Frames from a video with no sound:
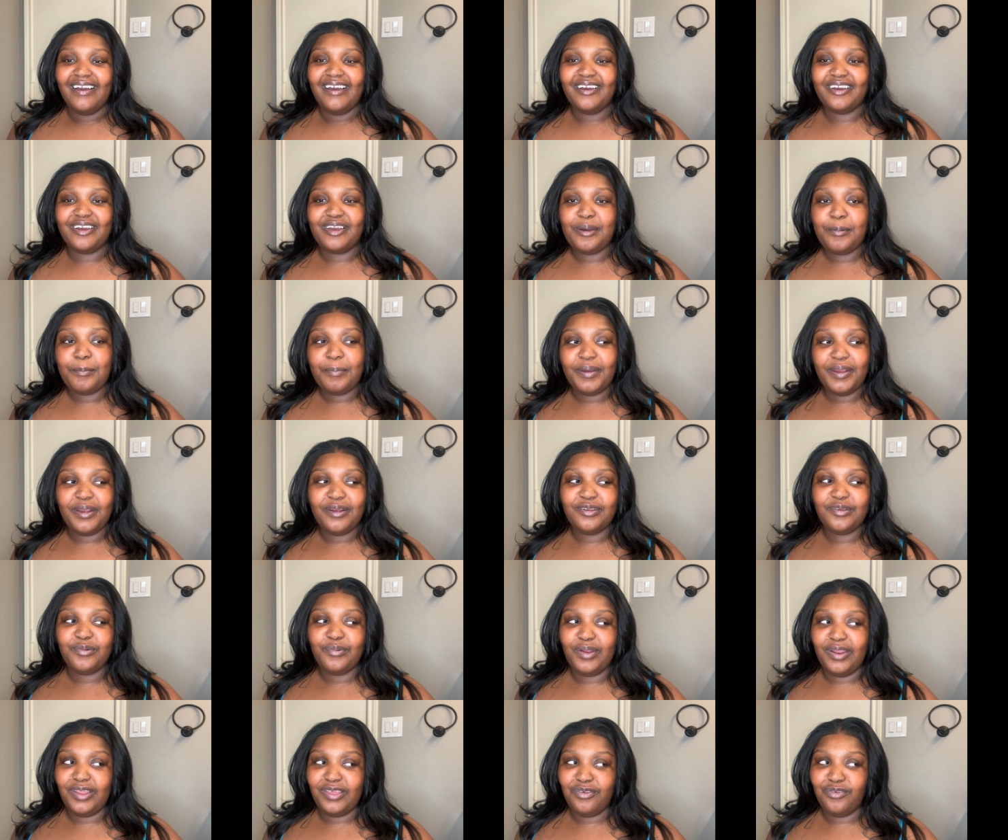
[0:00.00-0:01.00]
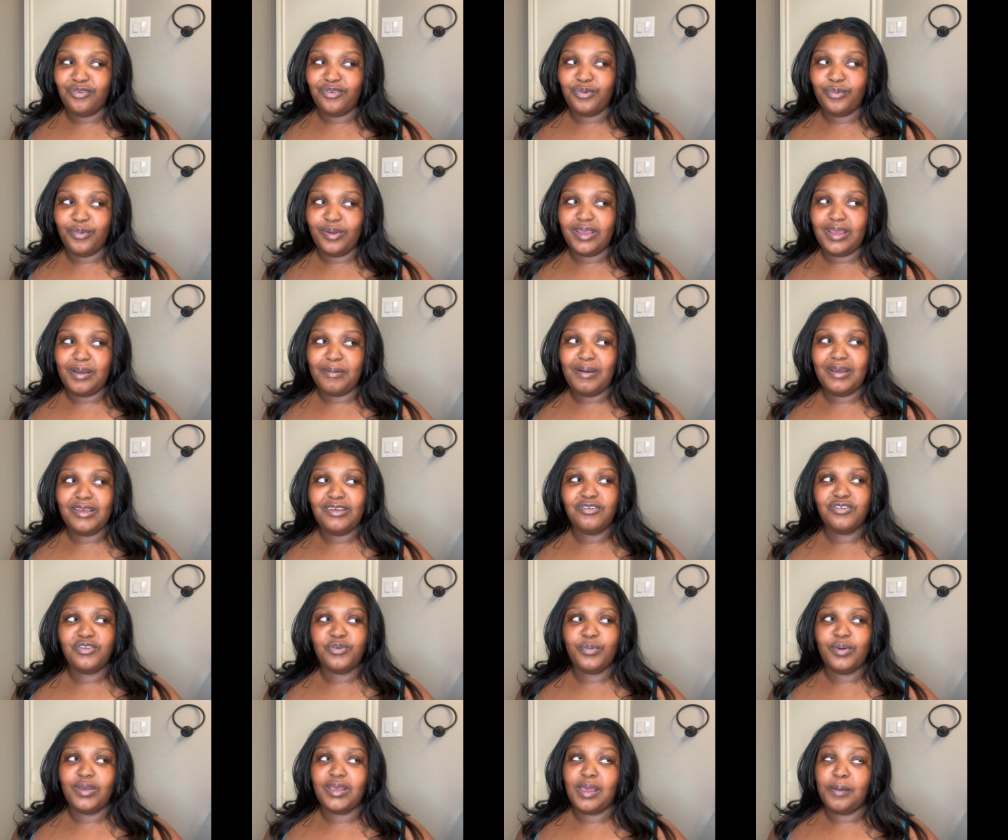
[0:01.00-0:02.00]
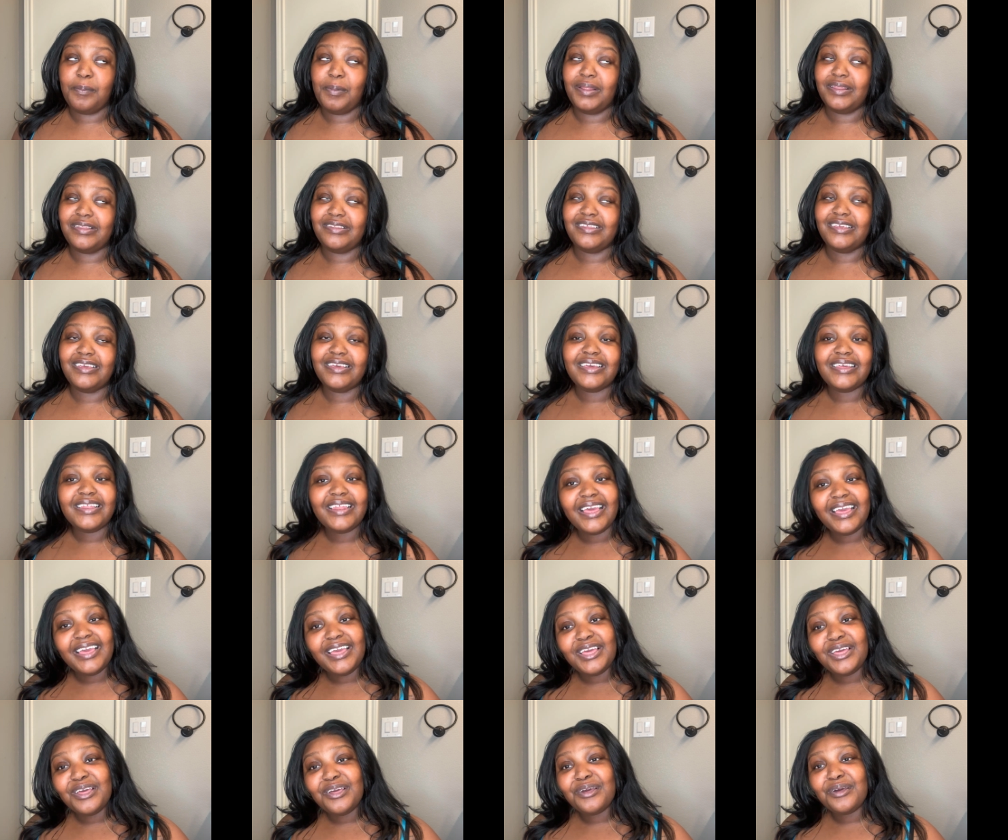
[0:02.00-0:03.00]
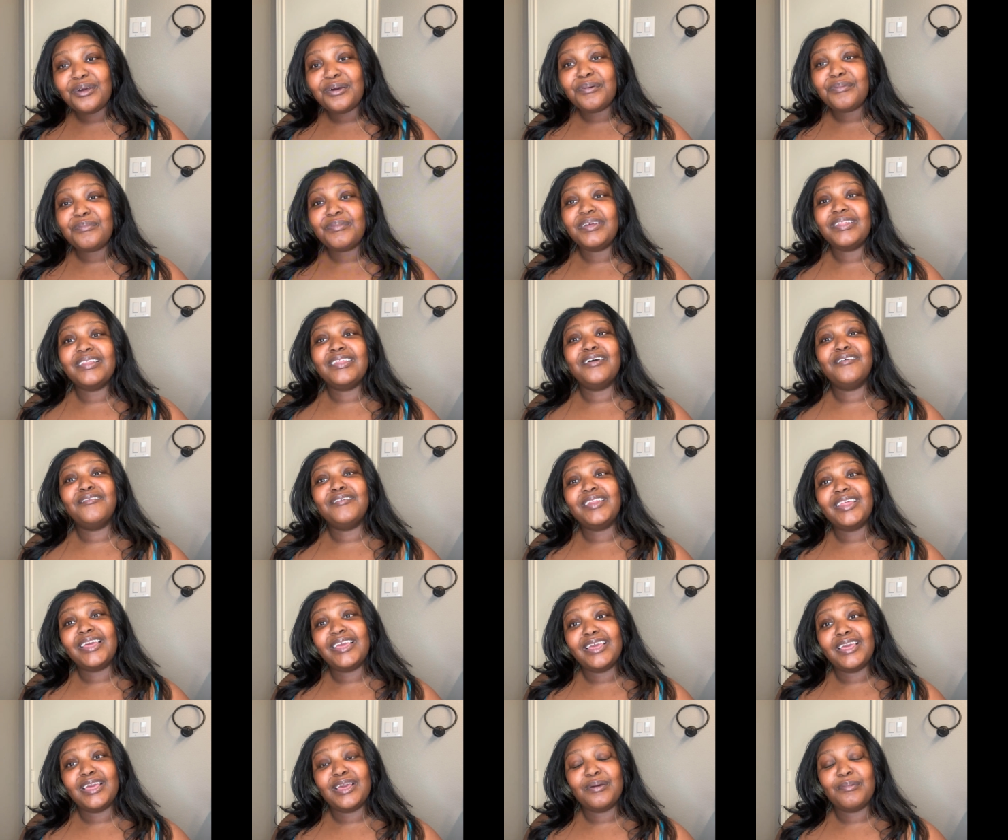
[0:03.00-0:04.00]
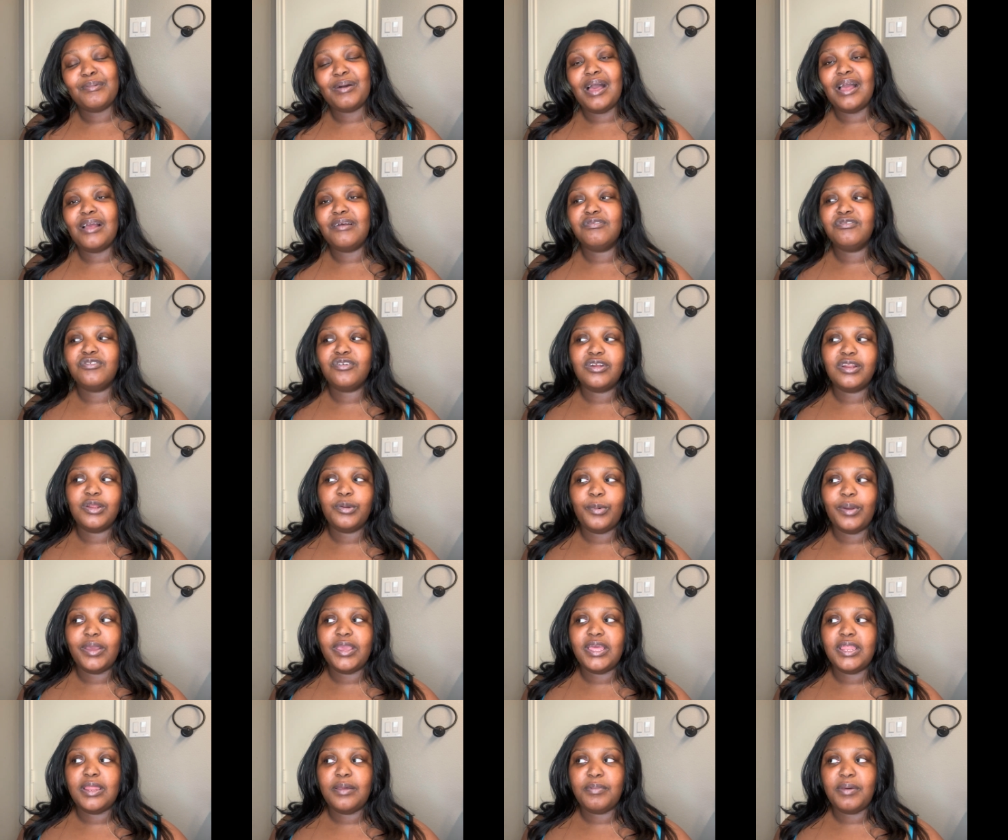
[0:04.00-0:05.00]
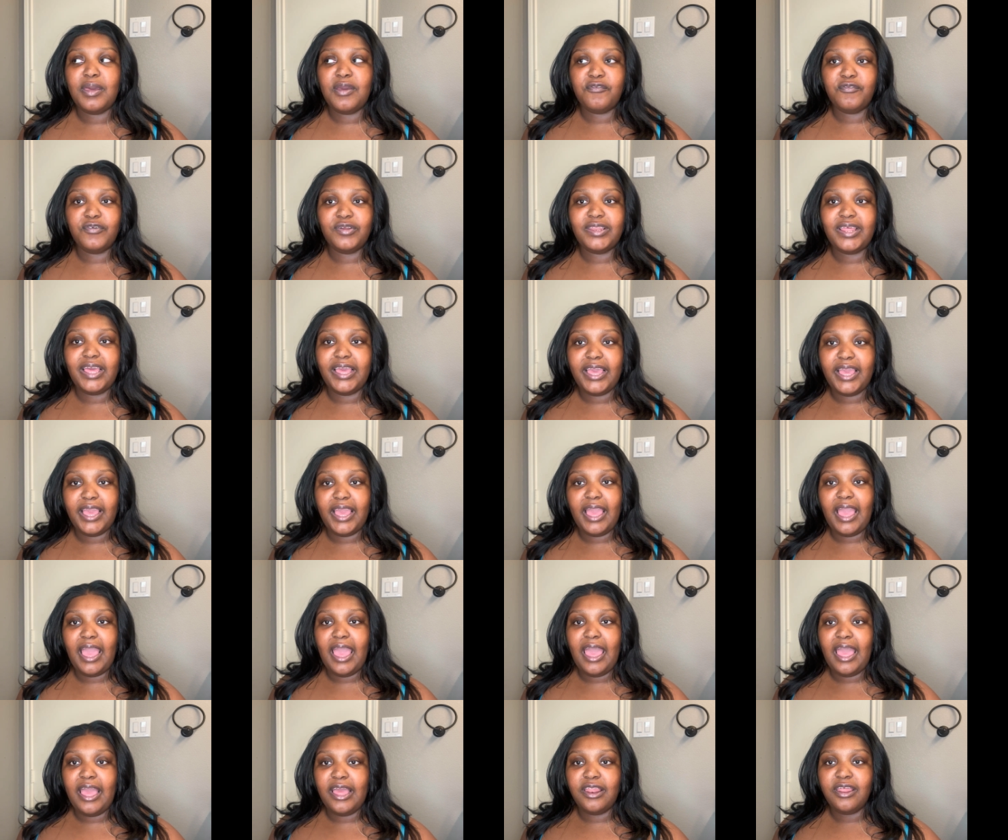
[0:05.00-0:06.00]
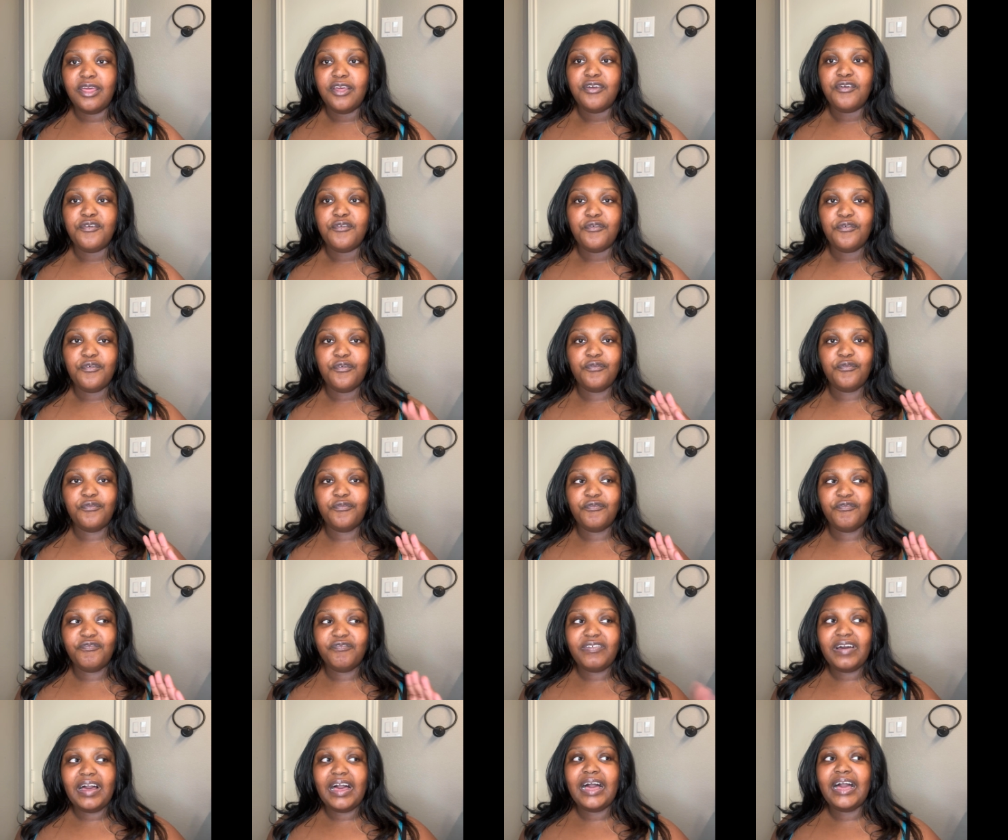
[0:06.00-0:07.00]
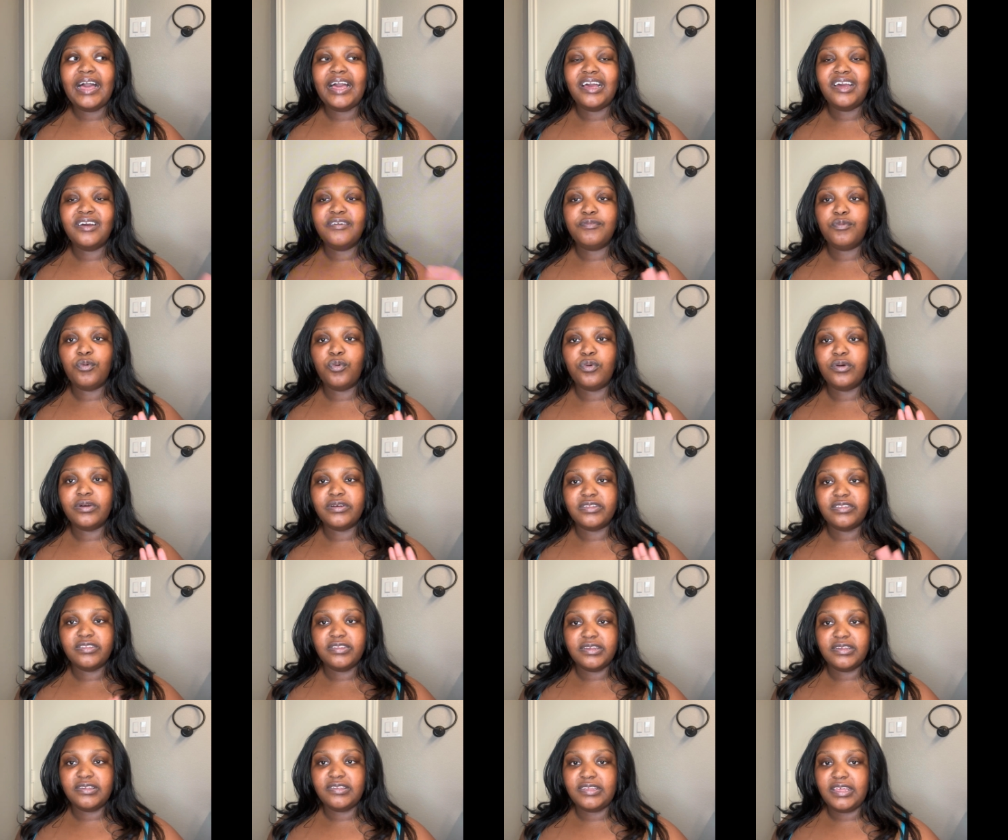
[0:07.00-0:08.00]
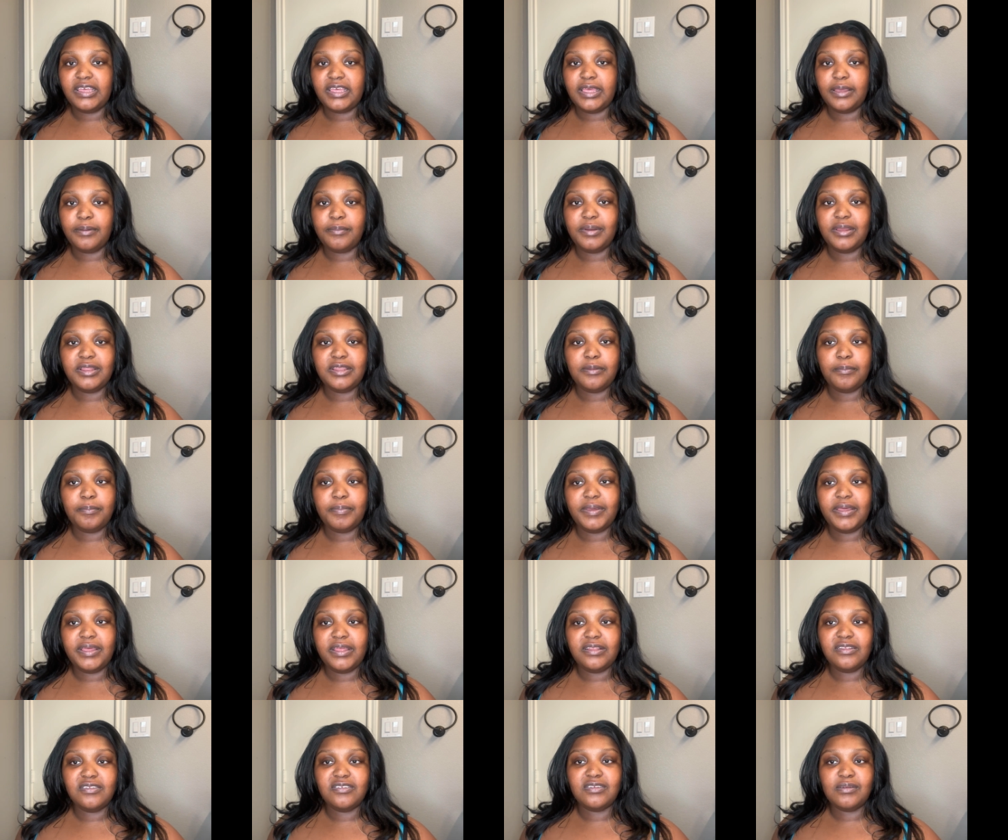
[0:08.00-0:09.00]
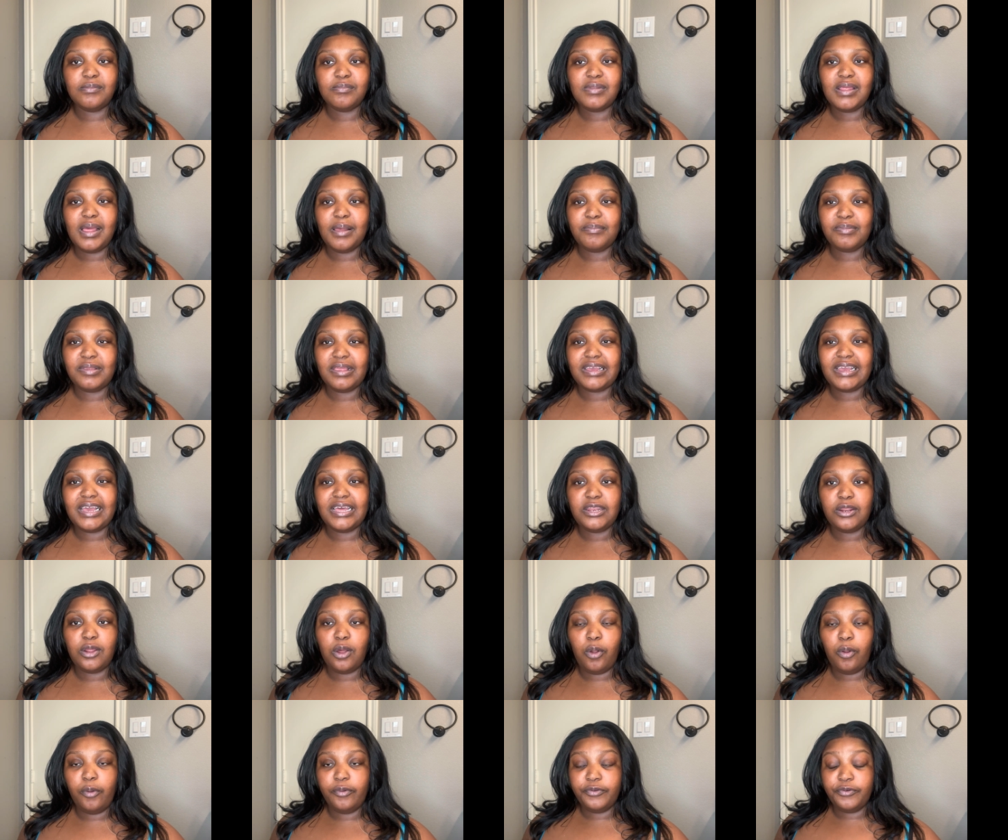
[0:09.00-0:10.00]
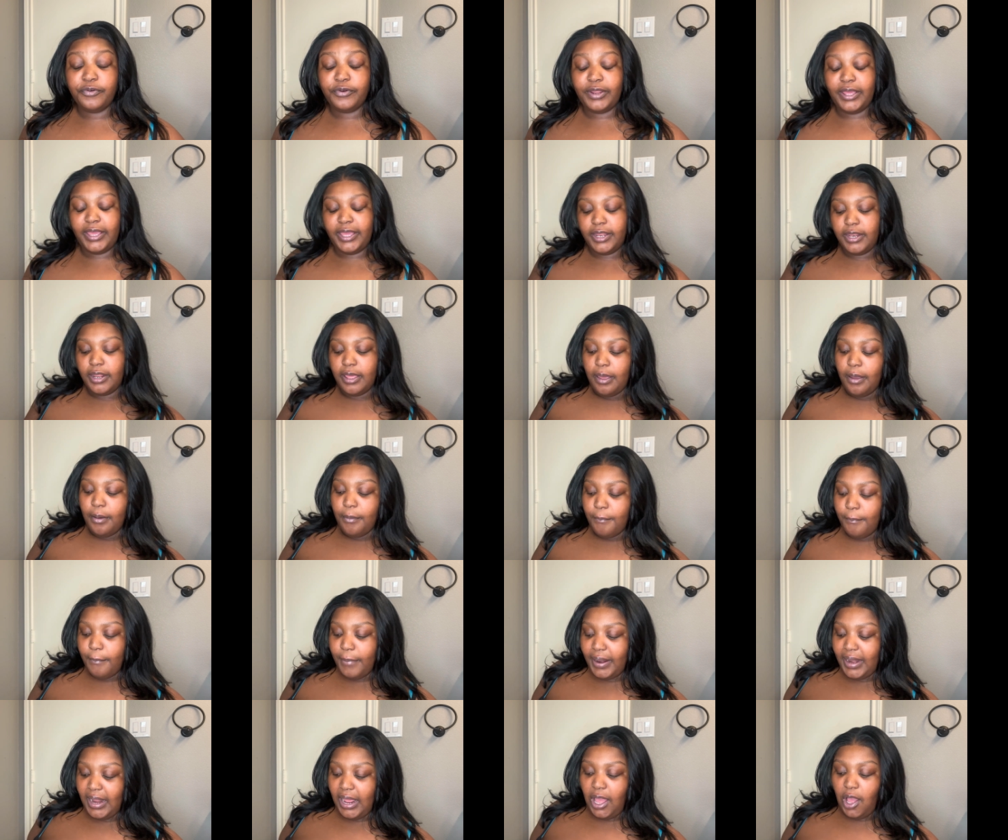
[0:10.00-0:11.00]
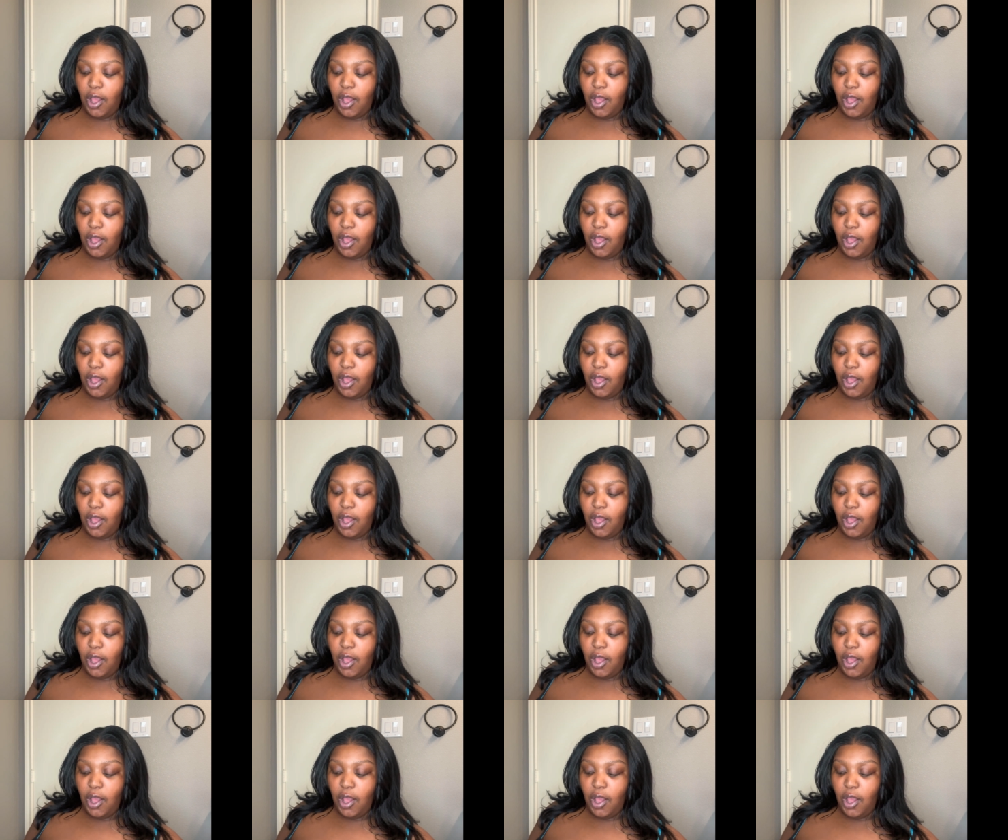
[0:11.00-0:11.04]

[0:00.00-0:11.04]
compared to what I used to wake up. I used to wake up at 10 a.m., 11 a.m. I've started waking up every day at 5 or 6 a.m. It depends. Sometimes I kind of alternate, but I